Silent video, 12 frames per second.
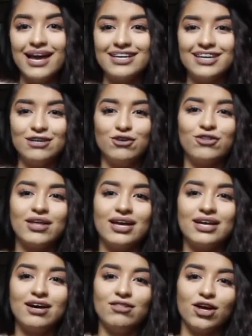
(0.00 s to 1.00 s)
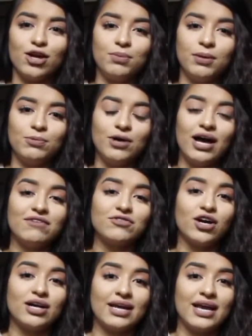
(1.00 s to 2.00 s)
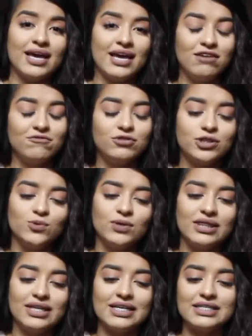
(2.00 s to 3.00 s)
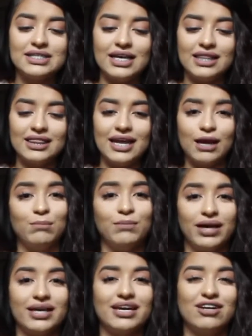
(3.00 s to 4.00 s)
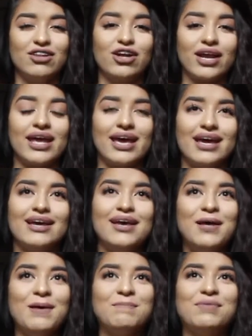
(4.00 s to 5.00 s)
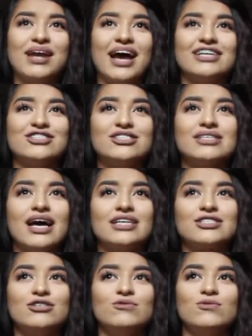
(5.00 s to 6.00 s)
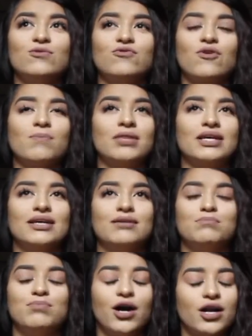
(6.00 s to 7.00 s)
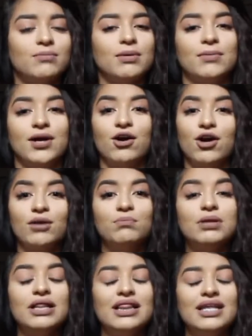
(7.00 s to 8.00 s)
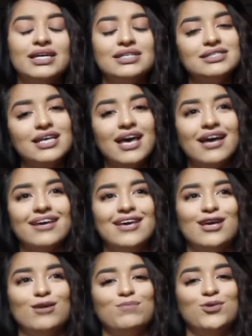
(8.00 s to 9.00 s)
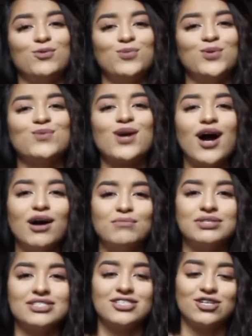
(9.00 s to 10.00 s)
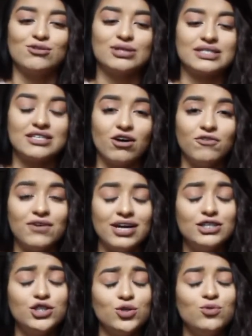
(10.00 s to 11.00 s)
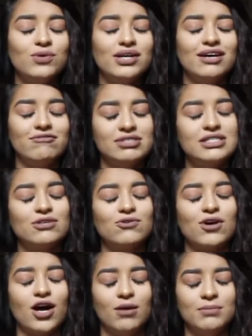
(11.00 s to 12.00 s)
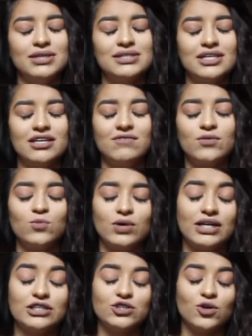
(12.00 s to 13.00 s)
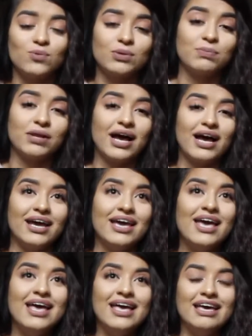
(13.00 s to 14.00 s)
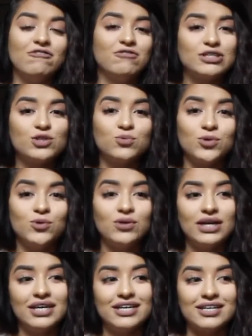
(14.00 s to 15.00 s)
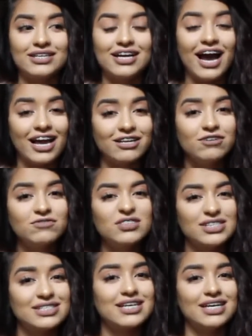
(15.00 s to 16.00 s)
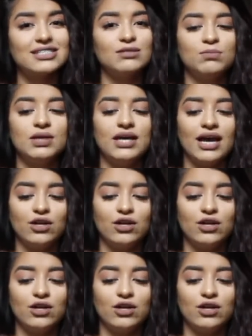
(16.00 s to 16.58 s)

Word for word: And I know that a lot of people have gotten hate for doing this and that I might get a lot of hate, but I just ask you from the bottom of my heart, please keep your rude comments to yourself. I do read every single comment, and even when I don't reply, if it's rude, it kind of does get to me.